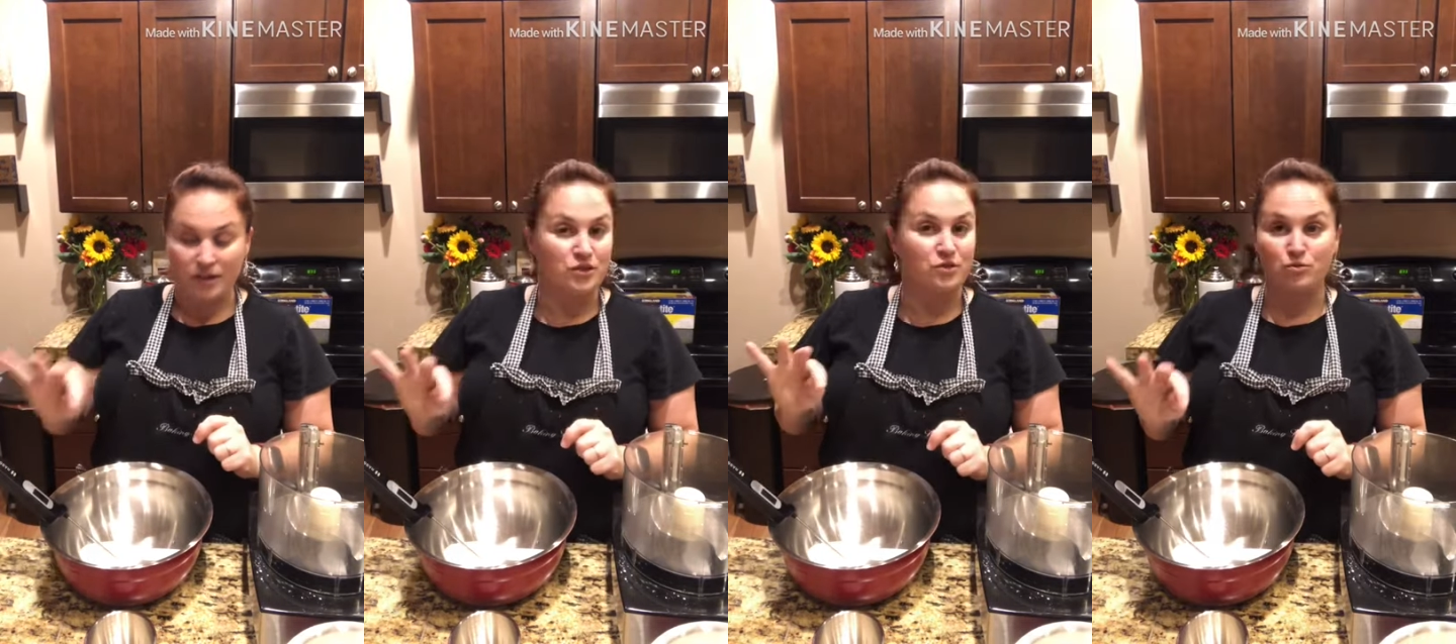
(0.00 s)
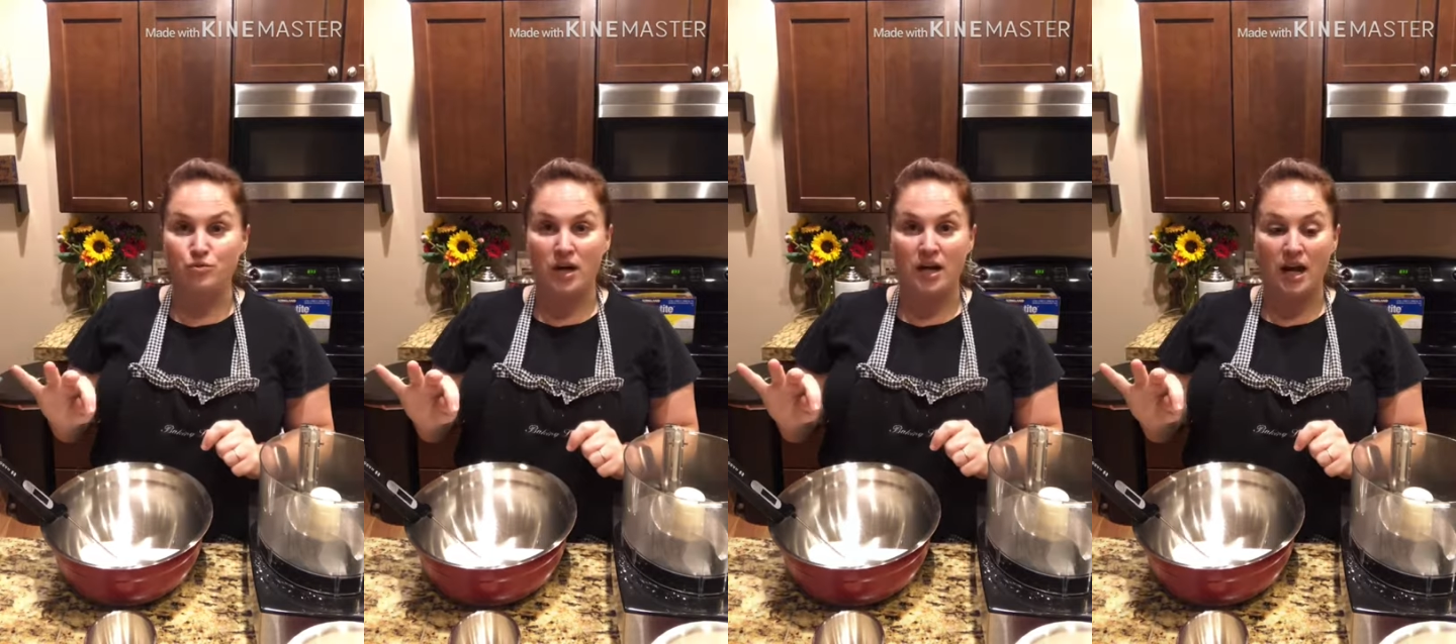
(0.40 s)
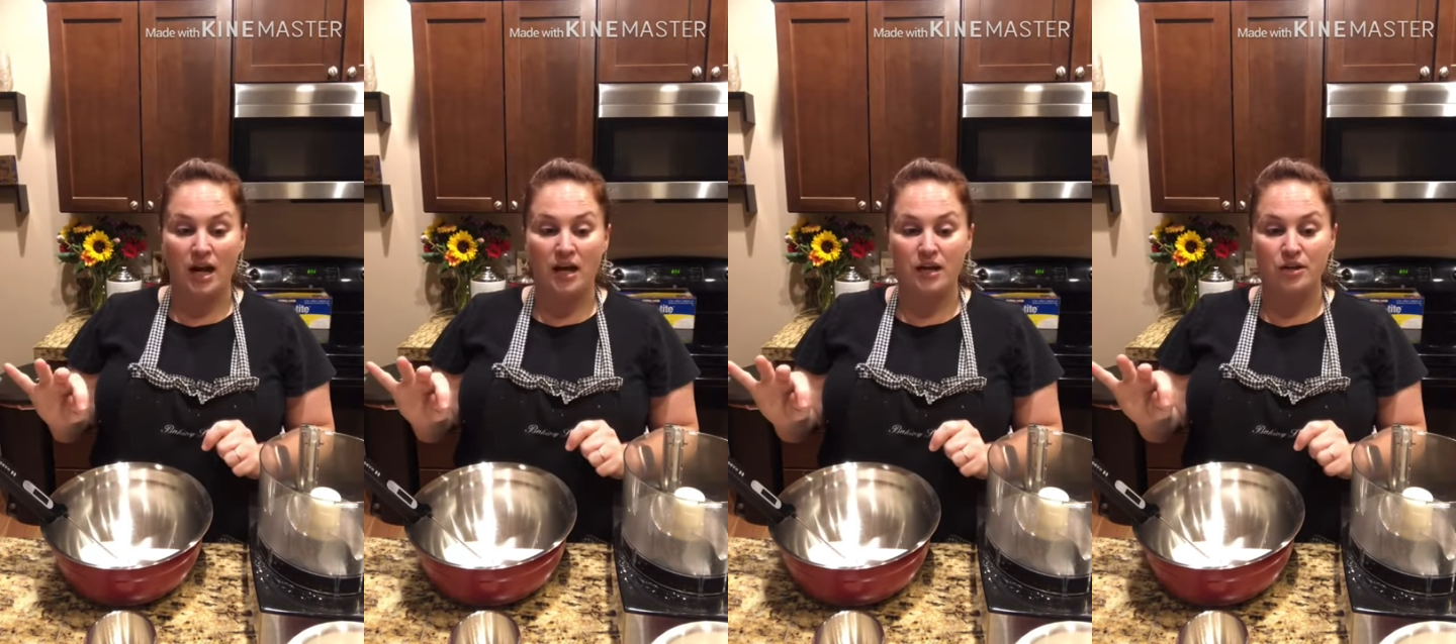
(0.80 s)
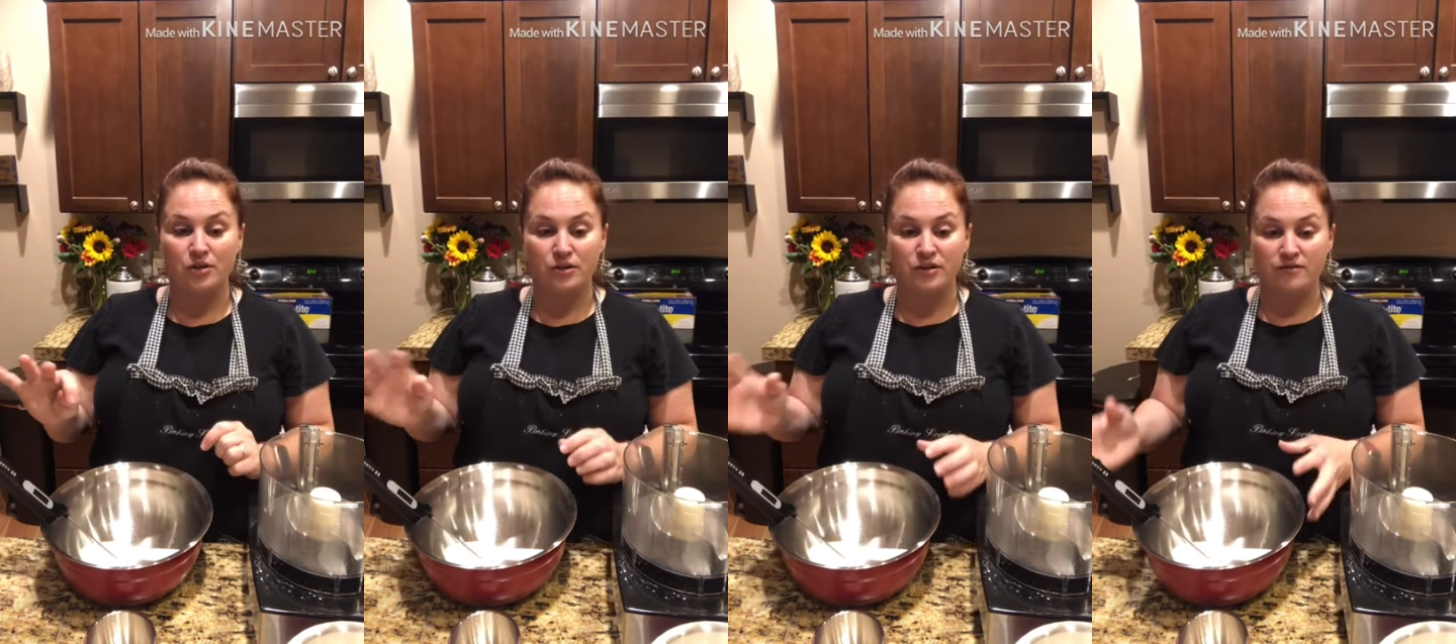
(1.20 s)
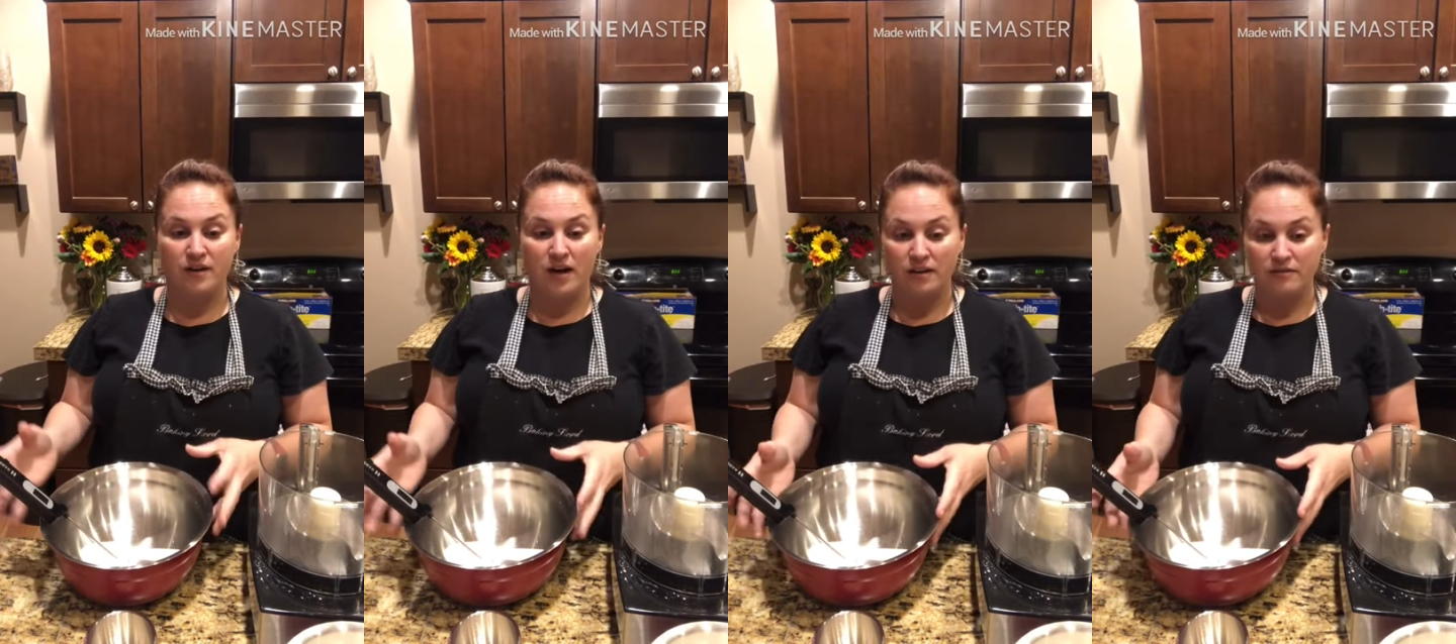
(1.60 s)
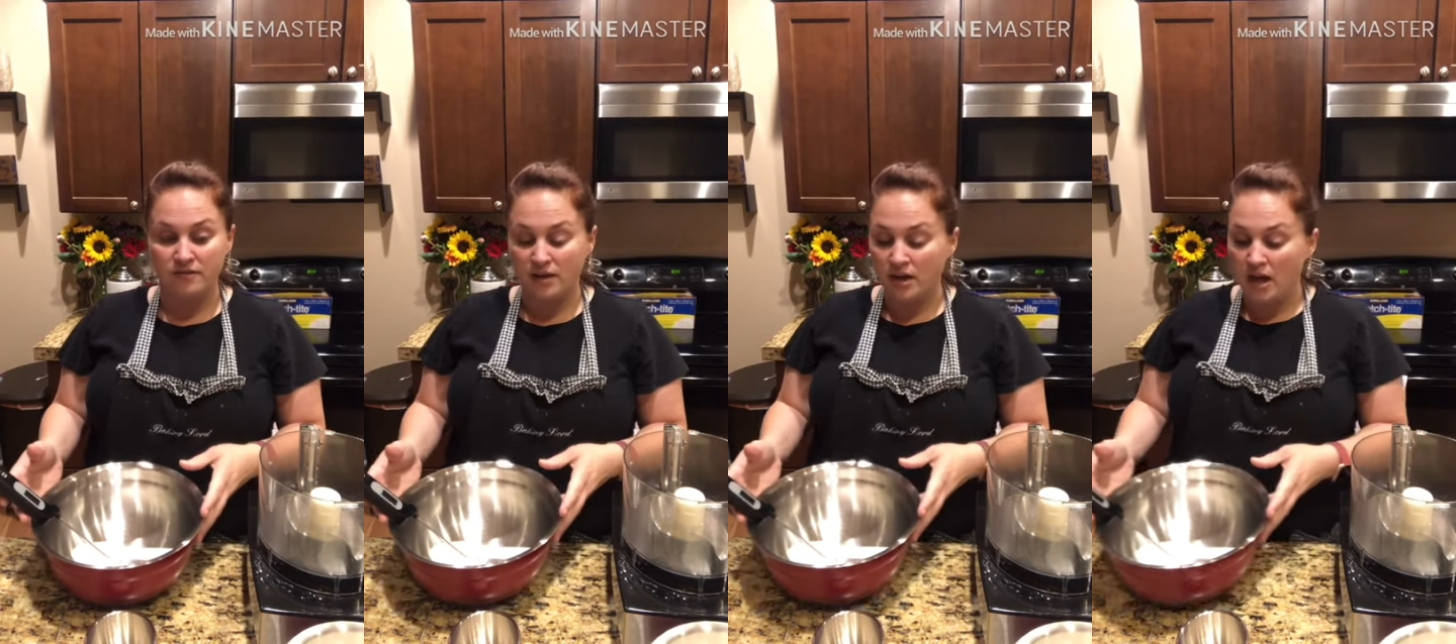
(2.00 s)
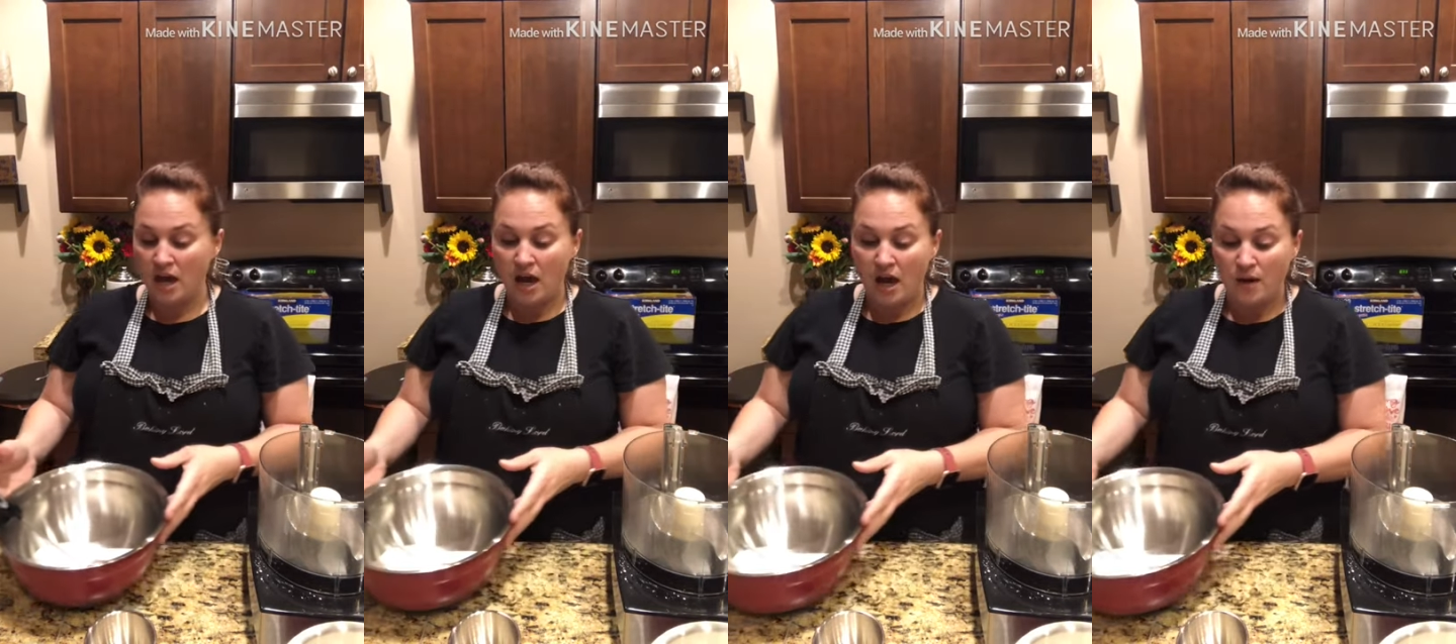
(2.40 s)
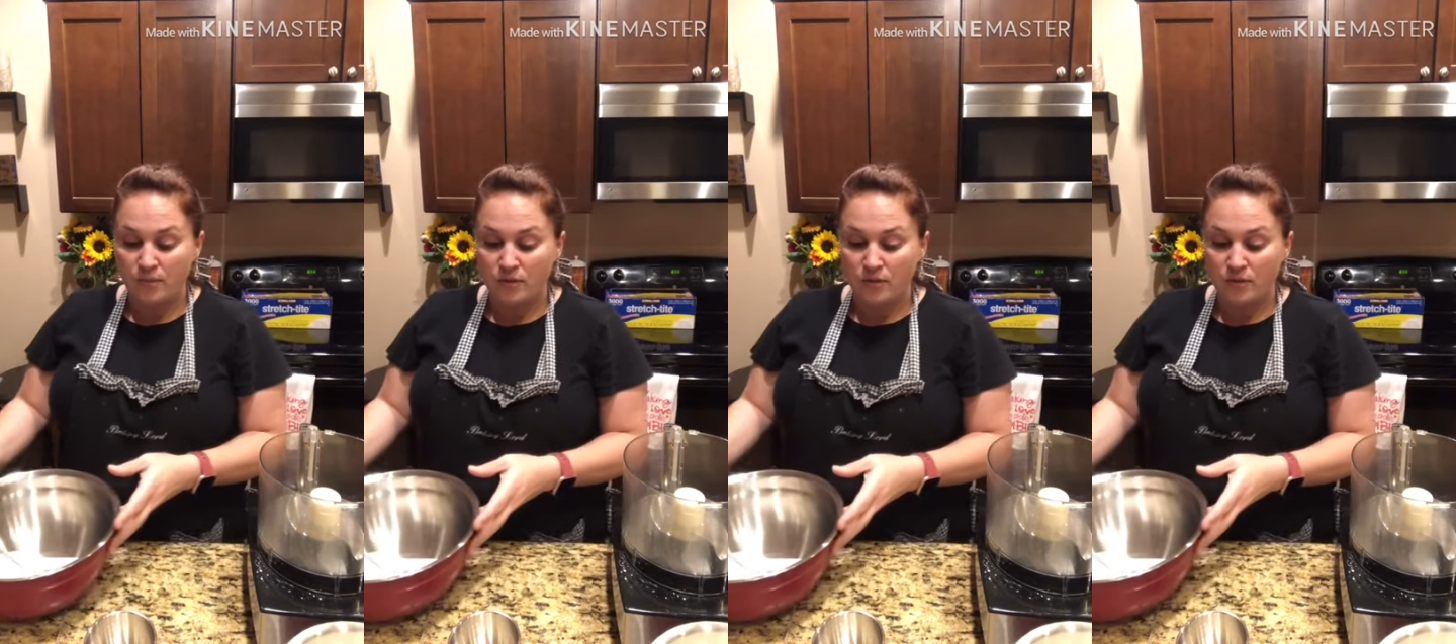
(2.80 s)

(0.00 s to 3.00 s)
it's right at 105.